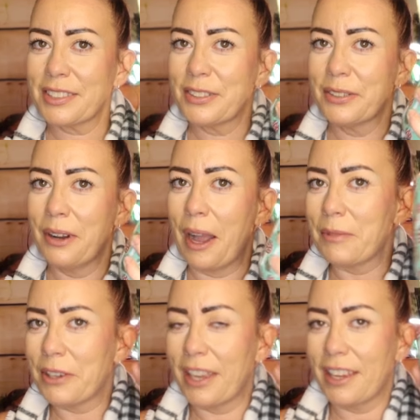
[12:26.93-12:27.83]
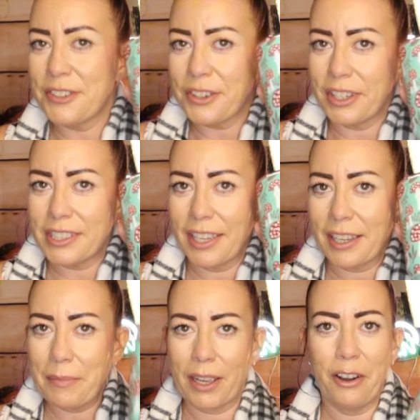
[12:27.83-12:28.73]
So I'm going to enjoy
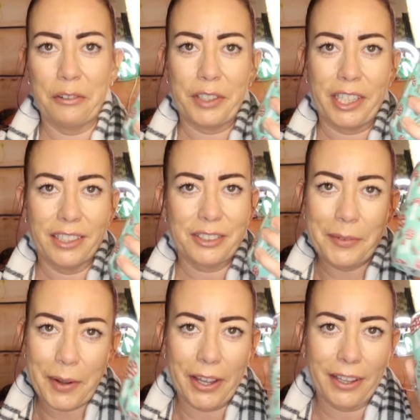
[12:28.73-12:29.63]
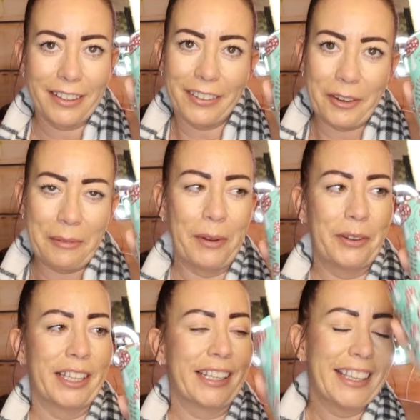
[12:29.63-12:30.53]
taking my coffee to work on a
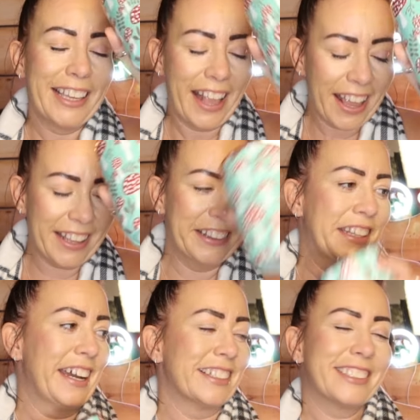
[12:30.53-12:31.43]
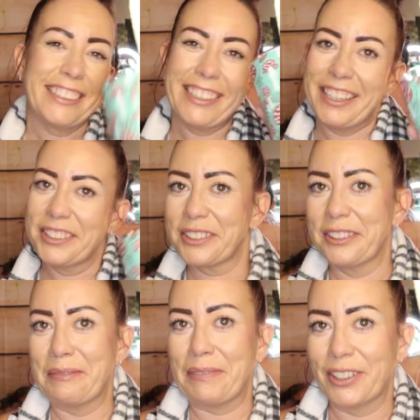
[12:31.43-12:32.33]
morning in that. It's
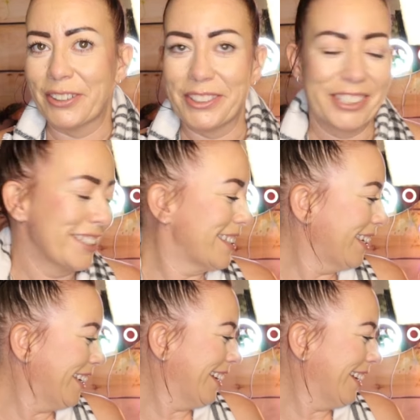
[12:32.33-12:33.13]
going to be gorgeous.